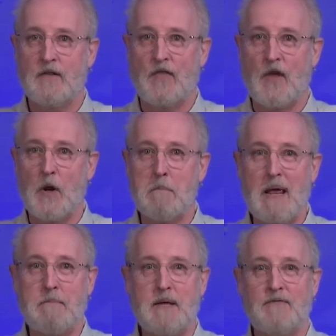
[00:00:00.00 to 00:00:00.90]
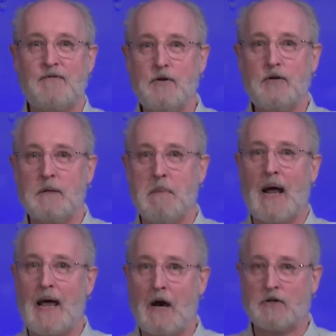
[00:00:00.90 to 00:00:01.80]
that there may be food in
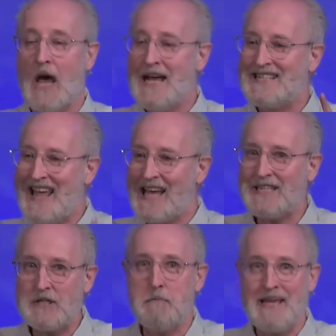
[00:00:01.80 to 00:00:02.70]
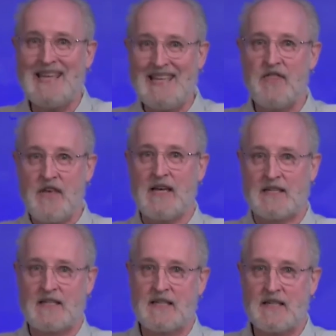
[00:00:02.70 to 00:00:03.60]
my house. Test me in
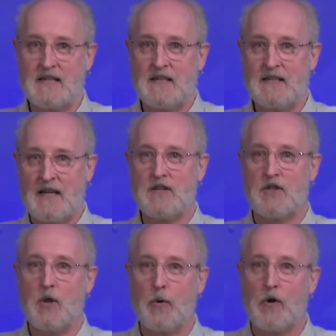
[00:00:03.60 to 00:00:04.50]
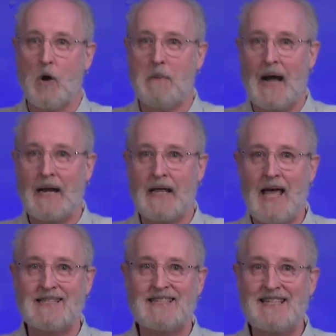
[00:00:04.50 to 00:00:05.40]
this, says the Lord Almighty,
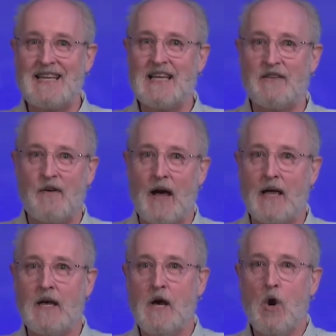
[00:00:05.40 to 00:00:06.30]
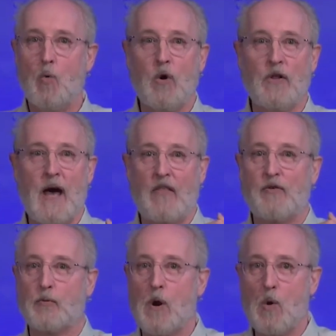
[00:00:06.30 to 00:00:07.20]
and see if I will not
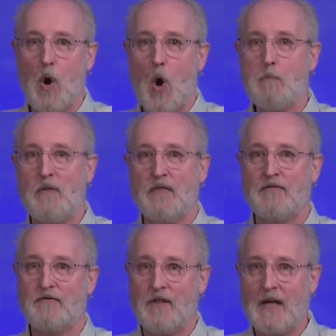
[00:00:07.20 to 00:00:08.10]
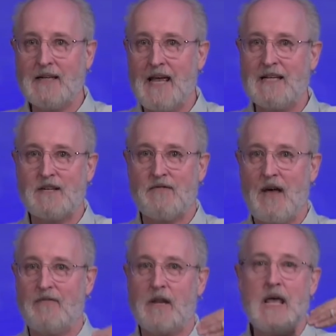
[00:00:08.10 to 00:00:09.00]
throw open the floodgates of
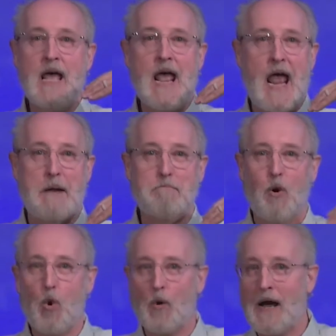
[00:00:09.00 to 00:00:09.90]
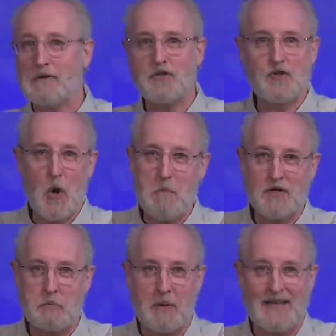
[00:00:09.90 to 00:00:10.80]
heaven and pour out so
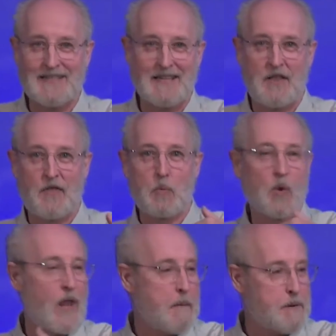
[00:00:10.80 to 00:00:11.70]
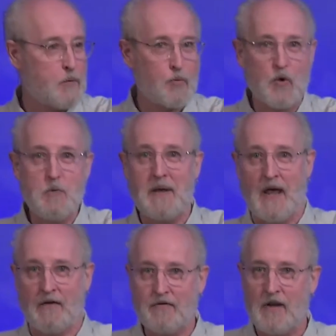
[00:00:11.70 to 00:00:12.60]
much blessing that there will not be room
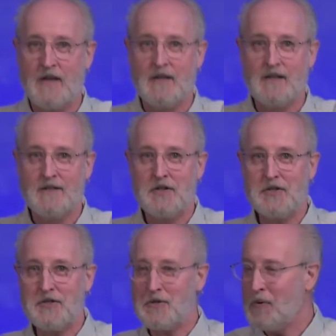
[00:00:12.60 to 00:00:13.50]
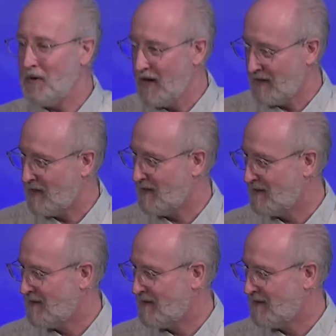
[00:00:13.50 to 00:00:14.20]
enough to store it.